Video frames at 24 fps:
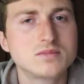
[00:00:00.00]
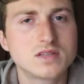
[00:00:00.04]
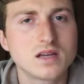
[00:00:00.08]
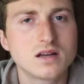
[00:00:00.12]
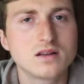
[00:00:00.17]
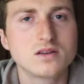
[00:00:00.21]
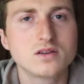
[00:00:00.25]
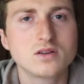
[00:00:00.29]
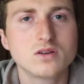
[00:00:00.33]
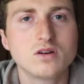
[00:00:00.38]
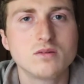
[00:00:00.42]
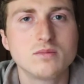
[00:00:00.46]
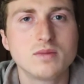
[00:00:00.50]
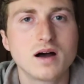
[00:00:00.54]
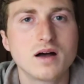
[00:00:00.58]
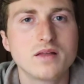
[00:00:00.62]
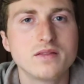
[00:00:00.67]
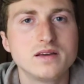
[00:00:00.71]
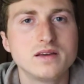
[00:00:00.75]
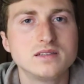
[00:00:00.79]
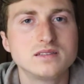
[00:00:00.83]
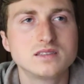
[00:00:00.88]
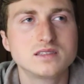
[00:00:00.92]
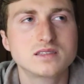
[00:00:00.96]
telling you
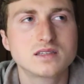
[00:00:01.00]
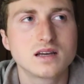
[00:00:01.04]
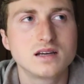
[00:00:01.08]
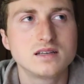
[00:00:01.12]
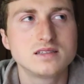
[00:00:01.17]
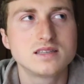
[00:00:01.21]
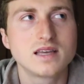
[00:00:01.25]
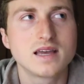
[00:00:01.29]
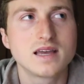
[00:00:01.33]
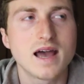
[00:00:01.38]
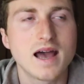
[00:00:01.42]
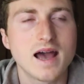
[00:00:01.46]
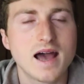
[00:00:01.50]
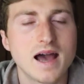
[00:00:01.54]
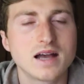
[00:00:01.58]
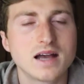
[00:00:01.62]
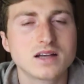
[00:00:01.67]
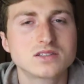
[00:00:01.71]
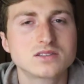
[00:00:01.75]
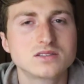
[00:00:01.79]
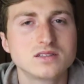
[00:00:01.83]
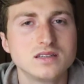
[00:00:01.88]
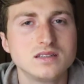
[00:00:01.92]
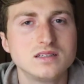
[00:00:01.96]
about these is because they
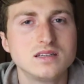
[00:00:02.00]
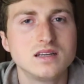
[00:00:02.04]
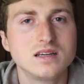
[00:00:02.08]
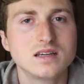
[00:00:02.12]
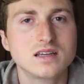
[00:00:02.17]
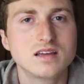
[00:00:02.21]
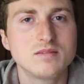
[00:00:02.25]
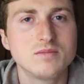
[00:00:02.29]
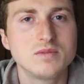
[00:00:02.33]
actually did